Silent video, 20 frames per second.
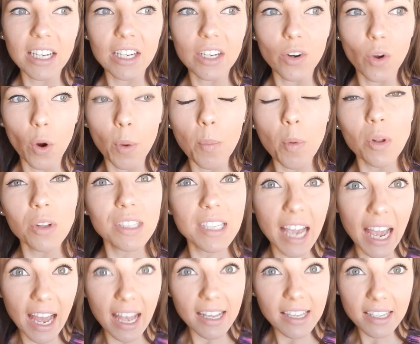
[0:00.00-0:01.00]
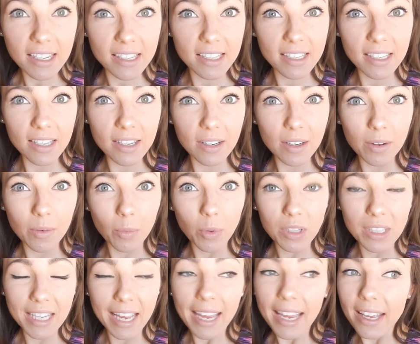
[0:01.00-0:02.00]
normal tasks will
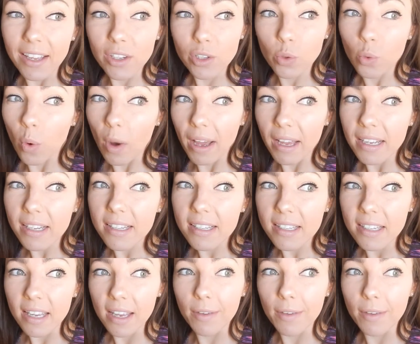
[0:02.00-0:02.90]
take twice,